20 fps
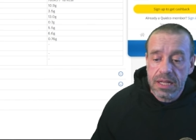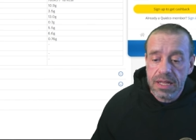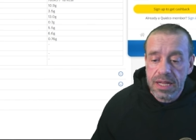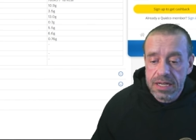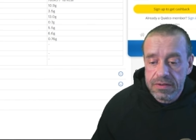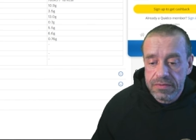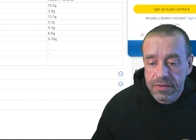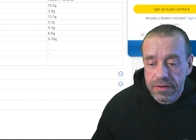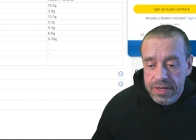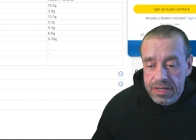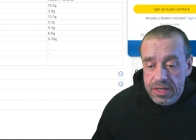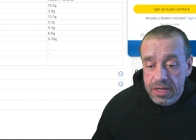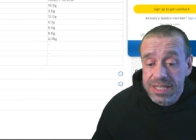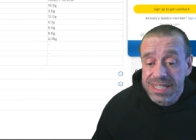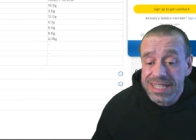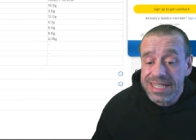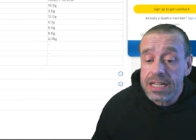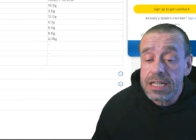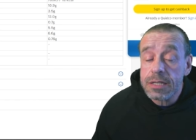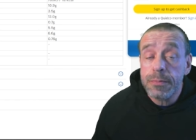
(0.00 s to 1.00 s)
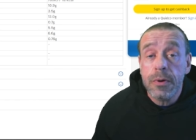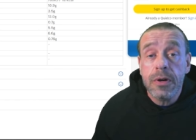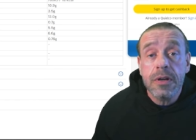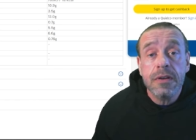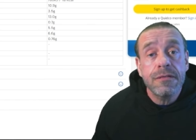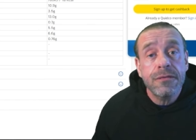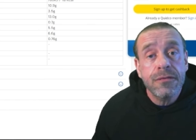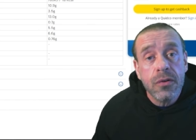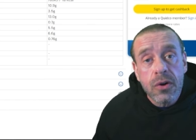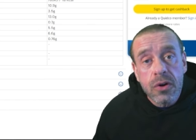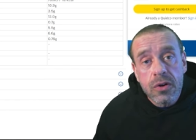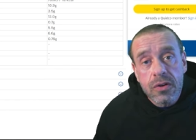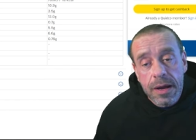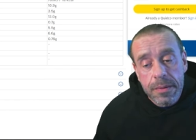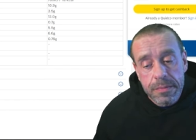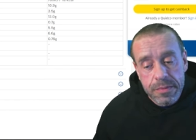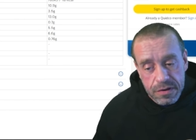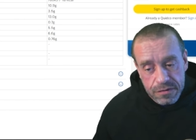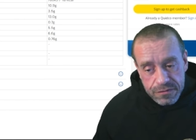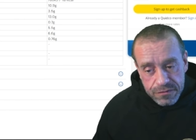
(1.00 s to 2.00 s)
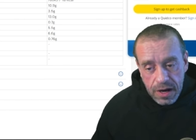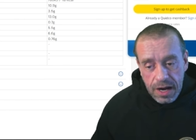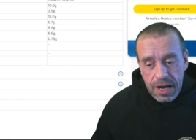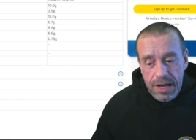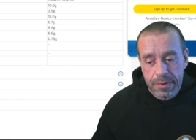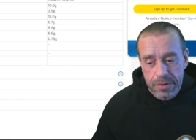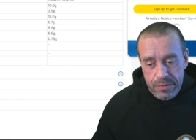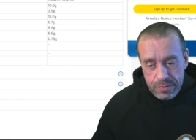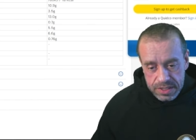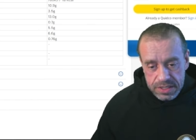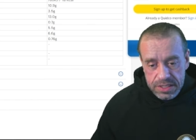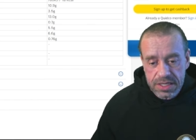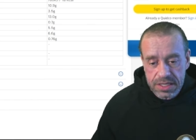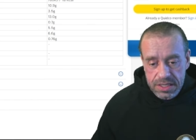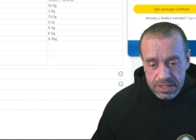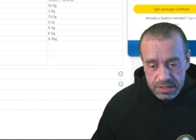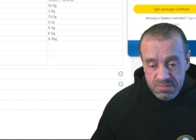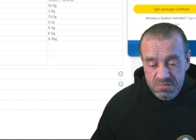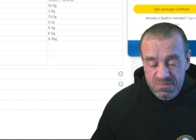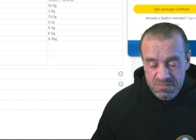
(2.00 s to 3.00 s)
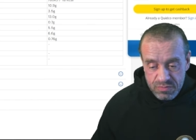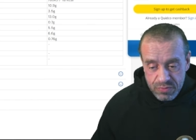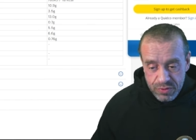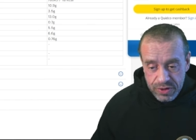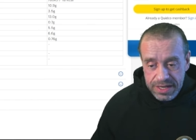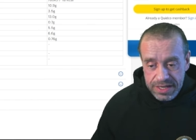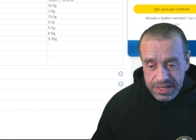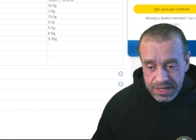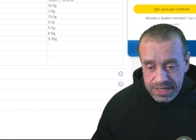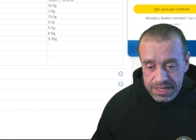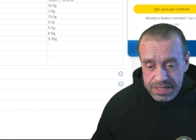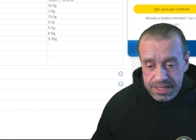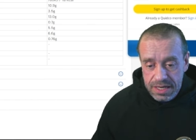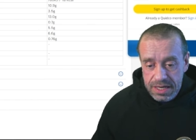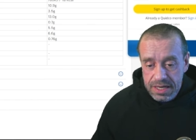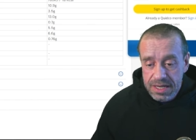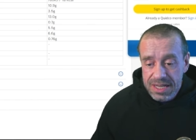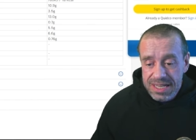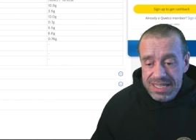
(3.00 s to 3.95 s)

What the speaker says: so that's very good, 6.4 grams of fiber, which is pretty good,